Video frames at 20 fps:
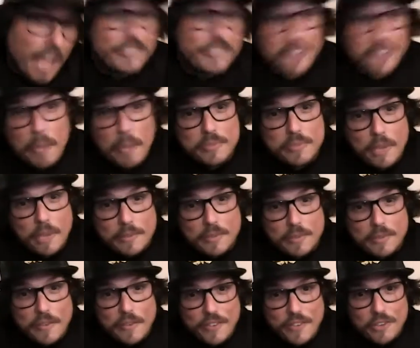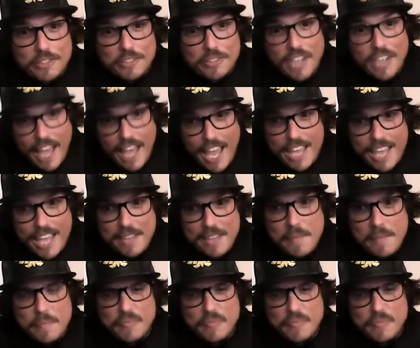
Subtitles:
sums up the review today.